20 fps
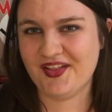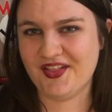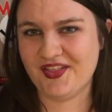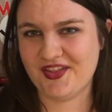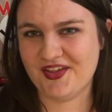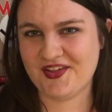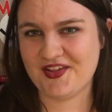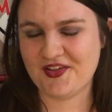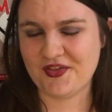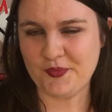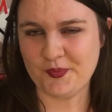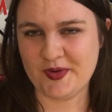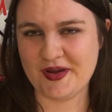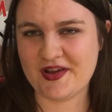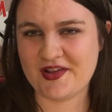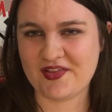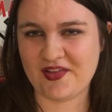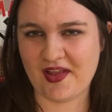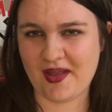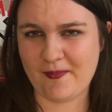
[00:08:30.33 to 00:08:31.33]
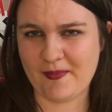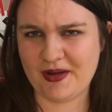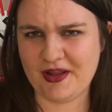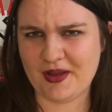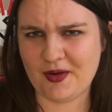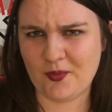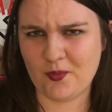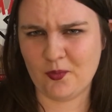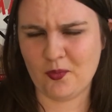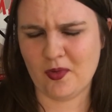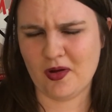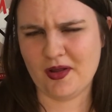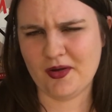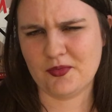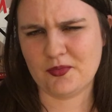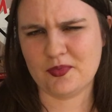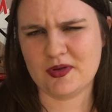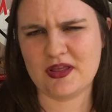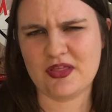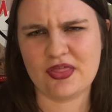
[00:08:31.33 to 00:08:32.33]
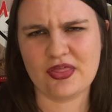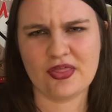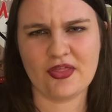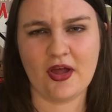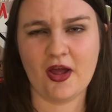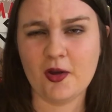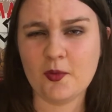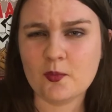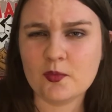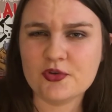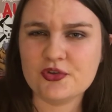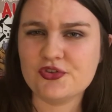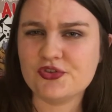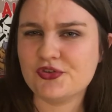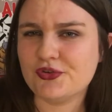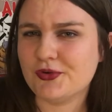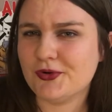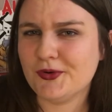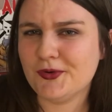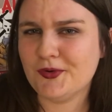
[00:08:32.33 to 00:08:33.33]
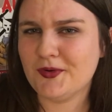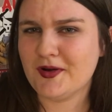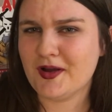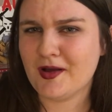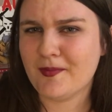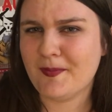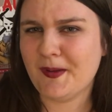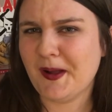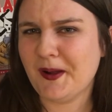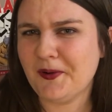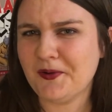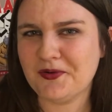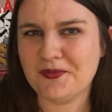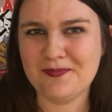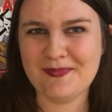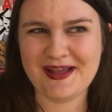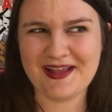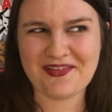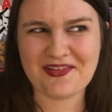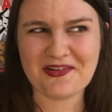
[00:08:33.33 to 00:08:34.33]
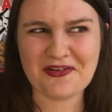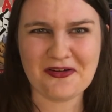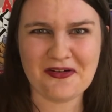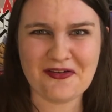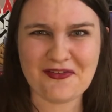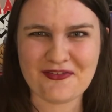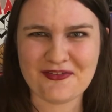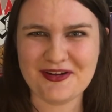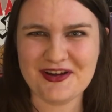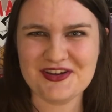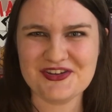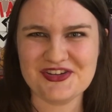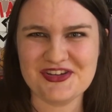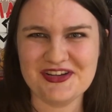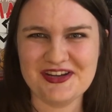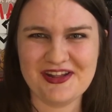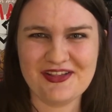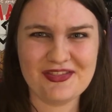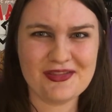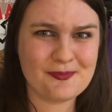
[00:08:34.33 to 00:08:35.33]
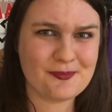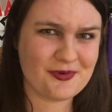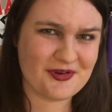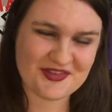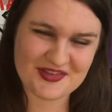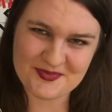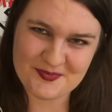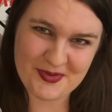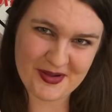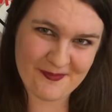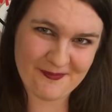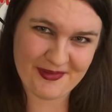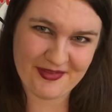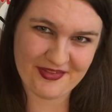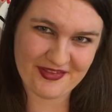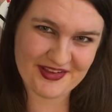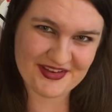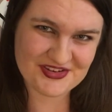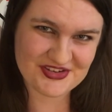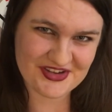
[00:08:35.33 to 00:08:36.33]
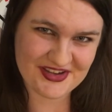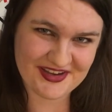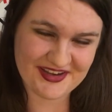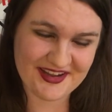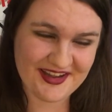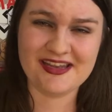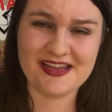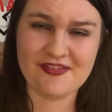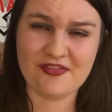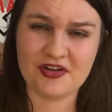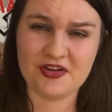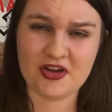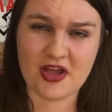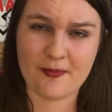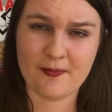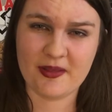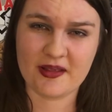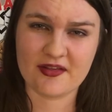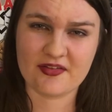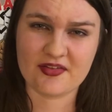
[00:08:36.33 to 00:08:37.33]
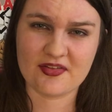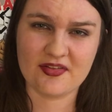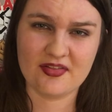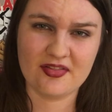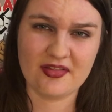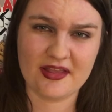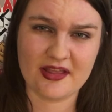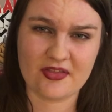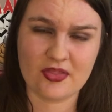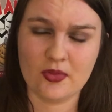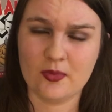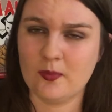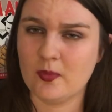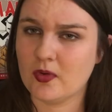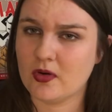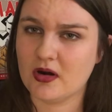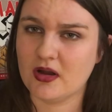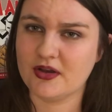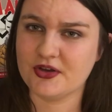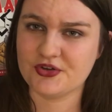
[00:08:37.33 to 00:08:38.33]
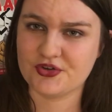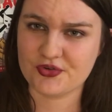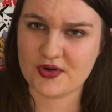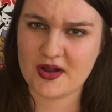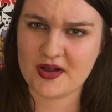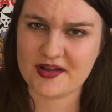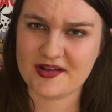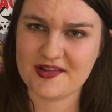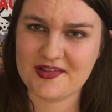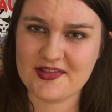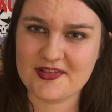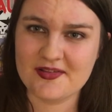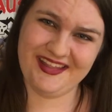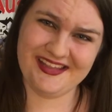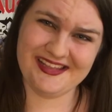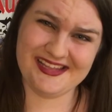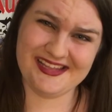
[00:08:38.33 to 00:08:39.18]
This is re-examining what we thought was true about mass incarceration in the prison population, and even topics like the war on drugs